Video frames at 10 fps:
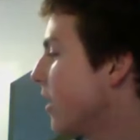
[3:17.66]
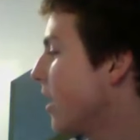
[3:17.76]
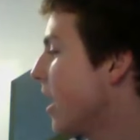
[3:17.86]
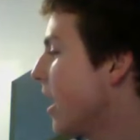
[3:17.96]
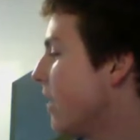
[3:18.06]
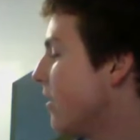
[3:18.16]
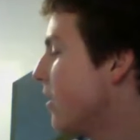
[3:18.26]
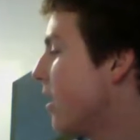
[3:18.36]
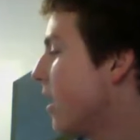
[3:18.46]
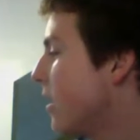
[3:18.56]
hi to
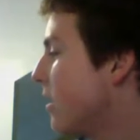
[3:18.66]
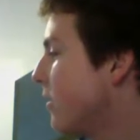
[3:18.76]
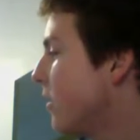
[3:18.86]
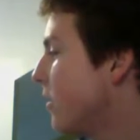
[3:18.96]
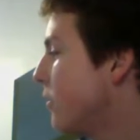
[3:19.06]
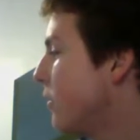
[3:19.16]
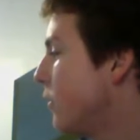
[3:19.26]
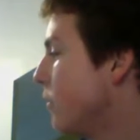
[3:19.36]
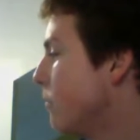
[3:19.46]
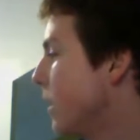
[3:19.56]
the audience on
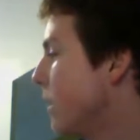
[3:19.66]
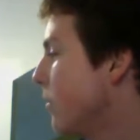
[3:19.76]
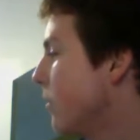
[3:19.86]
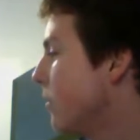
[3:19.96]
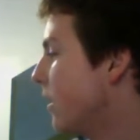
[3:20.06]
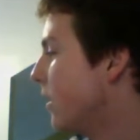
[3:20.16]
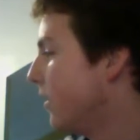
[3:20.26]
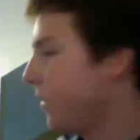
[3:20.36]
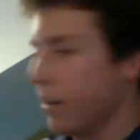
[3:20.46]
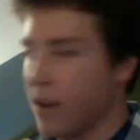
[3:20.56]
YouTube, people? She's
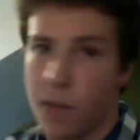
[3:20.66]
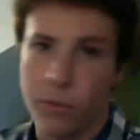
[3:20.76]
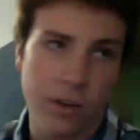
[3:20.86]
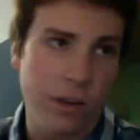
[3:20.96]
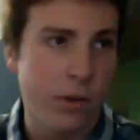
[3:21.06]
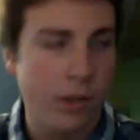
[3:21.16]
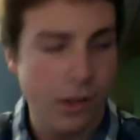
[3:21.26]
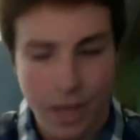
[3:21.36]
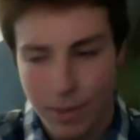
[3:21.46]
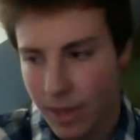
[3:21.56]
like, nah, I'm just gonna go ahead and
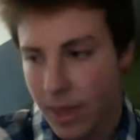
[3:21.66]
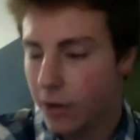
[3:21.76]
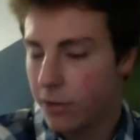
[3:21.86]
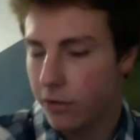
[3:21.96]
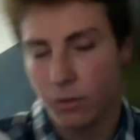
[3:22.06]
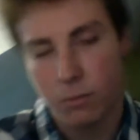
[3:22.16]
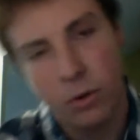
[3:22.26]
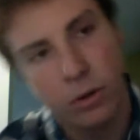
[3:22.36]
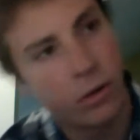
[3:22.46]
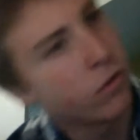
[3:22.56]
lay my head on this
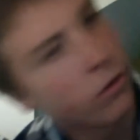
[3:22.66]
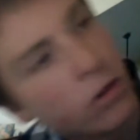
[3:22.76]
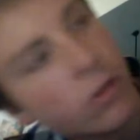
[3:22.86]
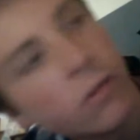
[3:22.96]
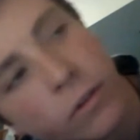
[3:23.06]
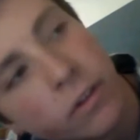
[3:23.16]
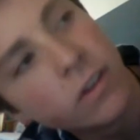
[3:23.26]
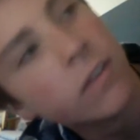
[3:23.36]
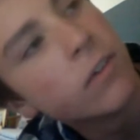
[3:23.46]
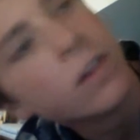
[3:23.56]
remote control for the
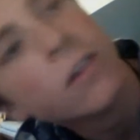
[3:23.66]
TV.